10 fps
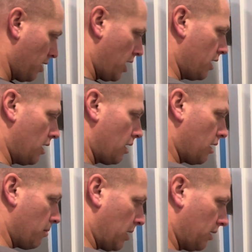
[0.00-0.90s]
And the thing
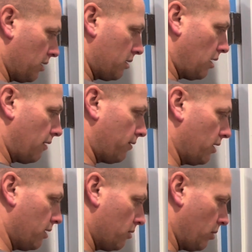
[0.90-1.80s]
about this stuff
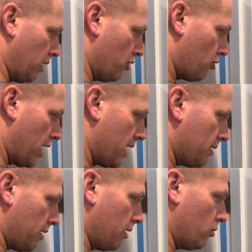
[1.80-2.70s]
is when it
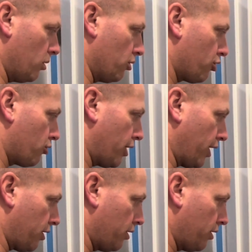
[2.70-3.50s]
dries, it will shrink.